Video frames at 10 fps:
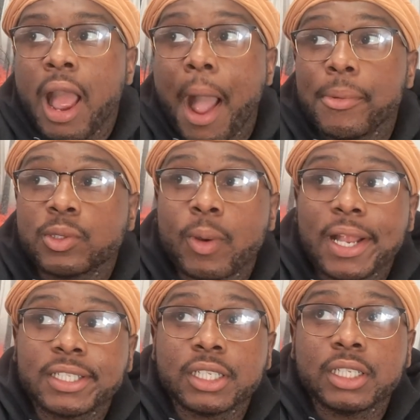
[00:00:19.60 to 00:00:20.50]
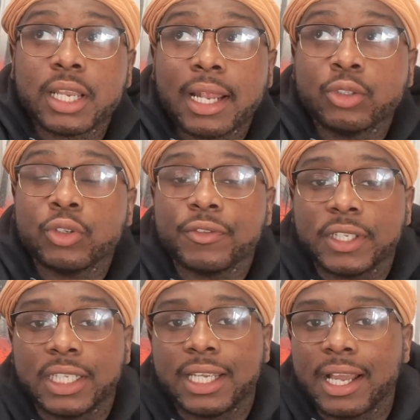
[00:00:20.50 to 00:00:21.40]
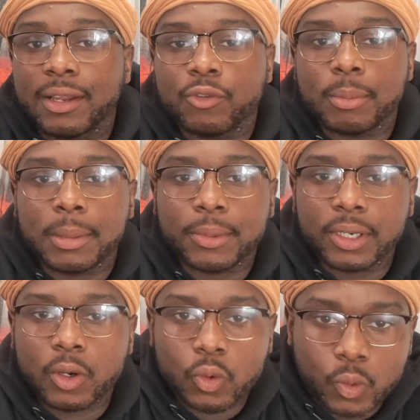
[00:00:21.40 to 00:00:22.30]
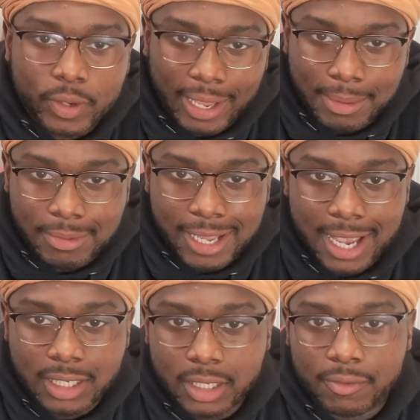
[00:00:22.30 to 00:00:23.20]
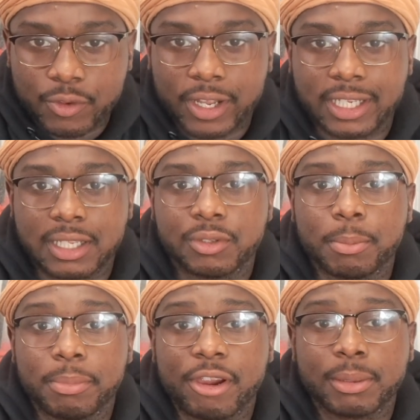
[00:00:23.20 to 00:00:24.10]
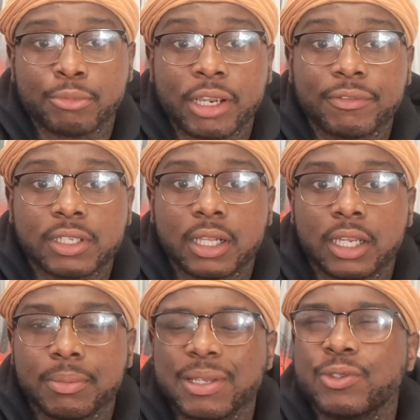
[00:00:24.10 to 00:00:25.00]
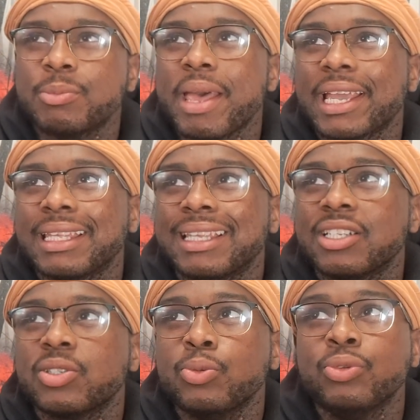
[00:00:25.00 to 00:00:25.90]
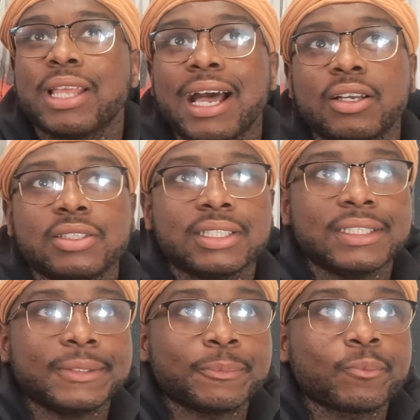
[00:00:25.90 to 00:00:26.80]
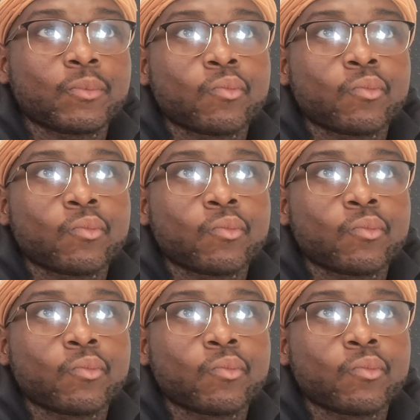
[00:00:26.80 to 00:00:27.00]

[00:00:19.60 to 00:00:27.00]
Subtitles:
I was watching. I don't know if any of y'all remember the old Dame Dash interview that he did with the Breakfast Club. This was back in like 2000.